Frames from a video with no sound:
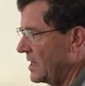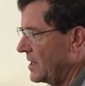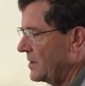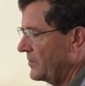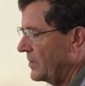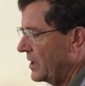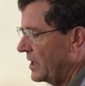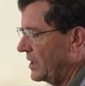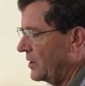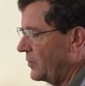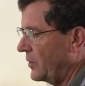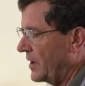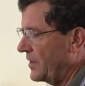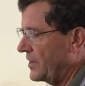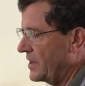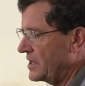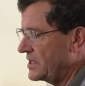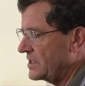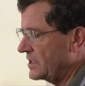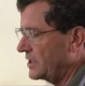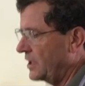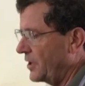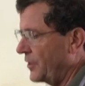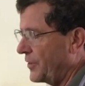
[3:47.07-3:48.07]
But anyway,
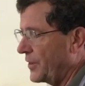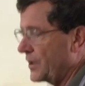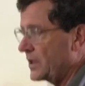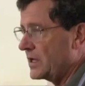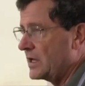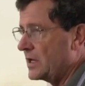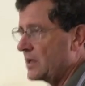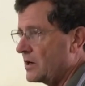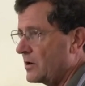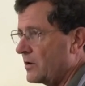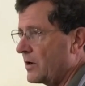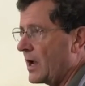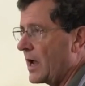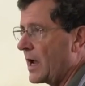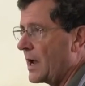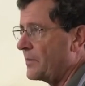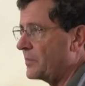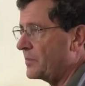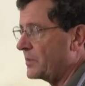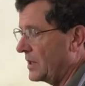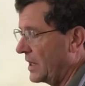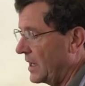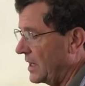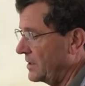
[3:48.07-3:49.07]
this little thing here
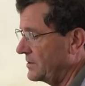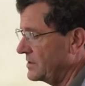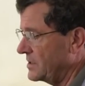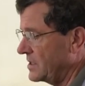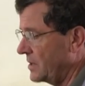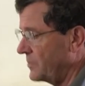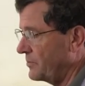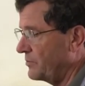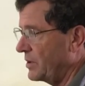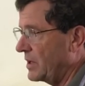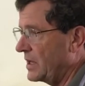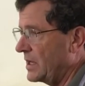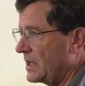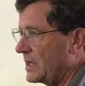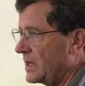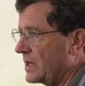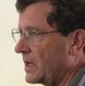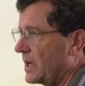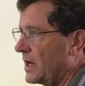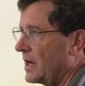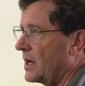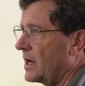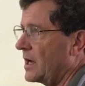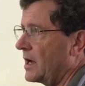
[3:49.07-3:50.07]
ends up being
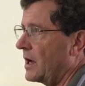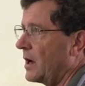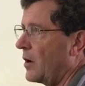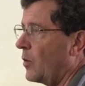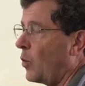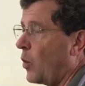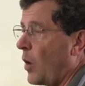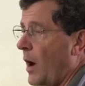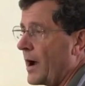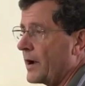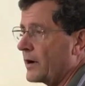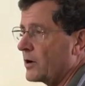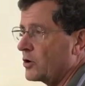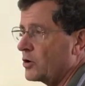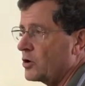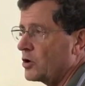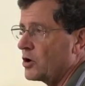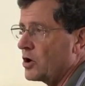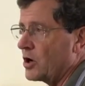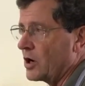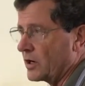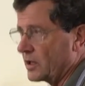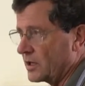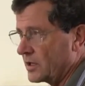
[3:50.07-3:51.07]
a wire
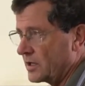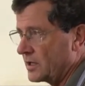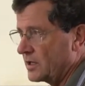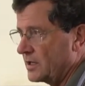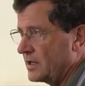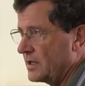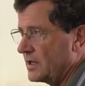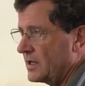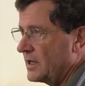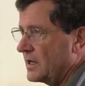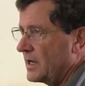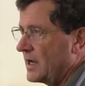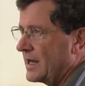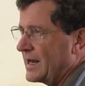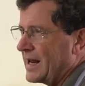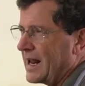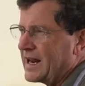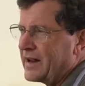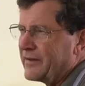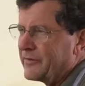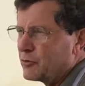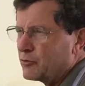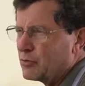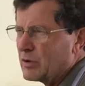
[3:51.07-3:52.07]
hook, and I
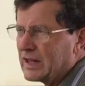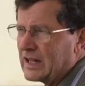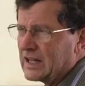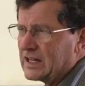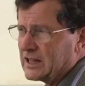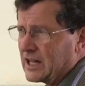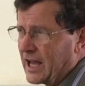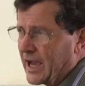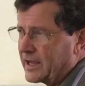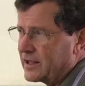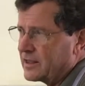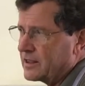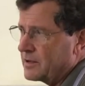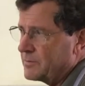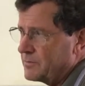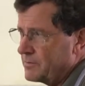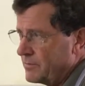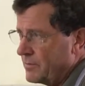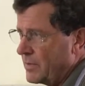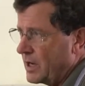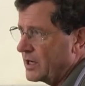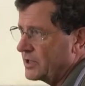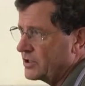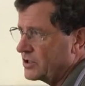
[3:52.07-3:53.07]
never really liked them
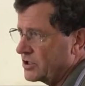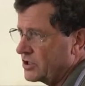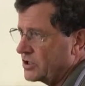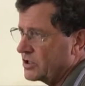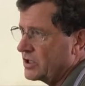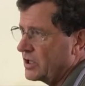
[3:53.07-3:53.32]
much